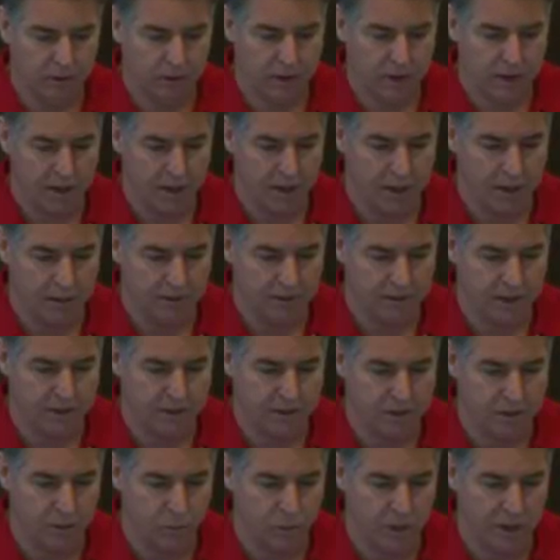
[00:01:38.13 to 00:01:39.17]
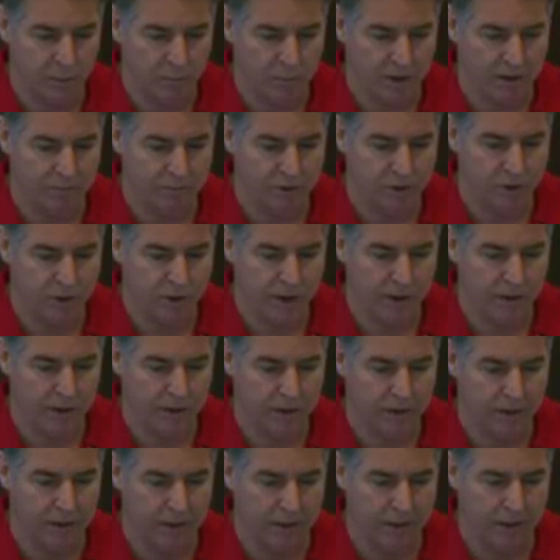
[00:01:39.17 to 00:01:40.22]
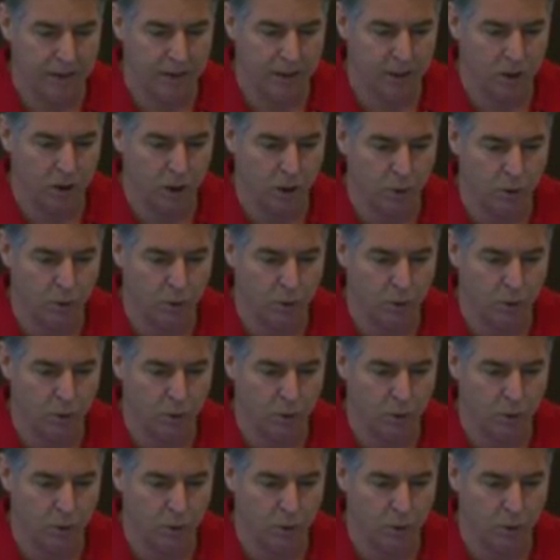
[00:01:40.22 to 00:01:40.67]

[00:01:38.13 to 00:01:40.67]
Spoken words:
Okay, it's actually the one above, sorry. Got